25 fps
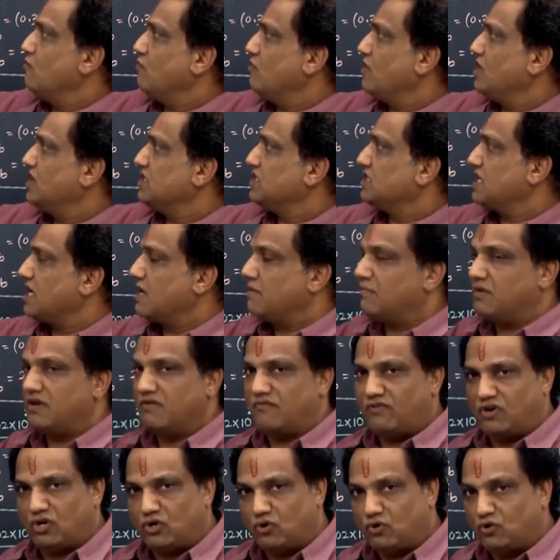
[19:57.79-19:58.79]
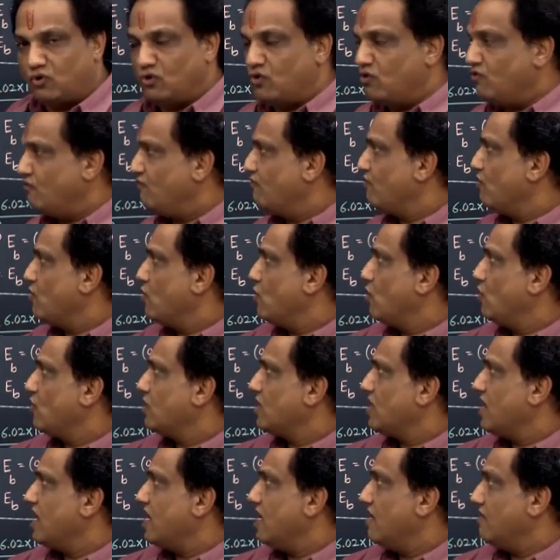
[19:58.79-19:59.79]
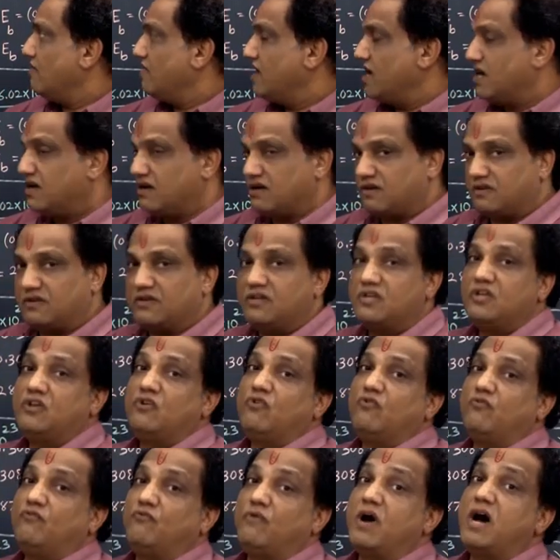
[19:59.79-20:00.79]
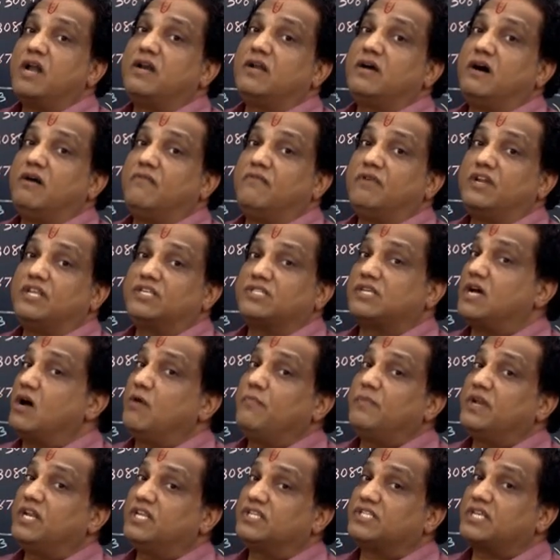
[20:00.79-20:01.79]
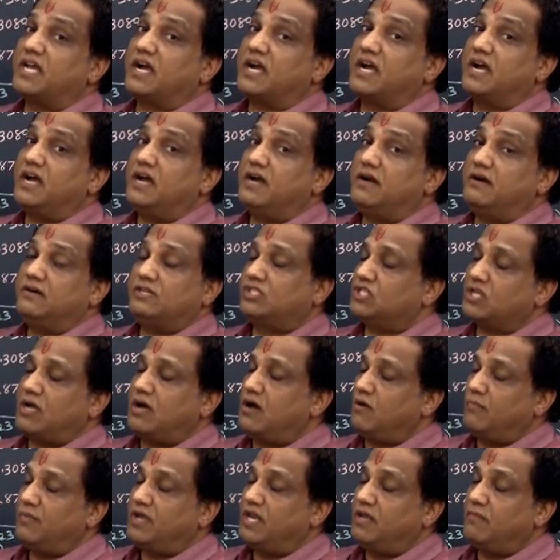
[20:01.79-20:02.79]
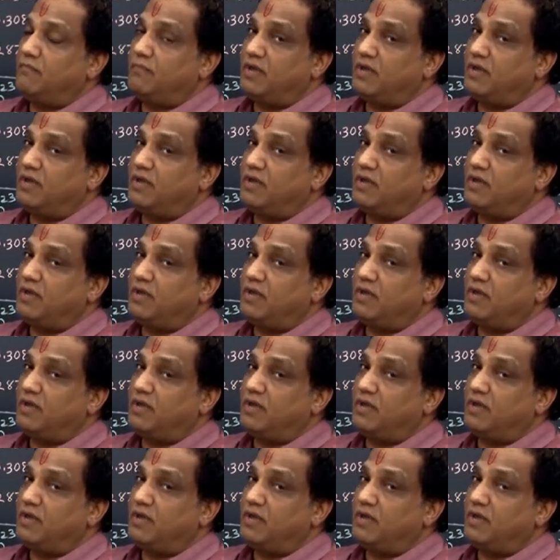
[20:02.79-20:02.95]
What is the time given to you? 4 hours. 1 hour is how many seconds, how many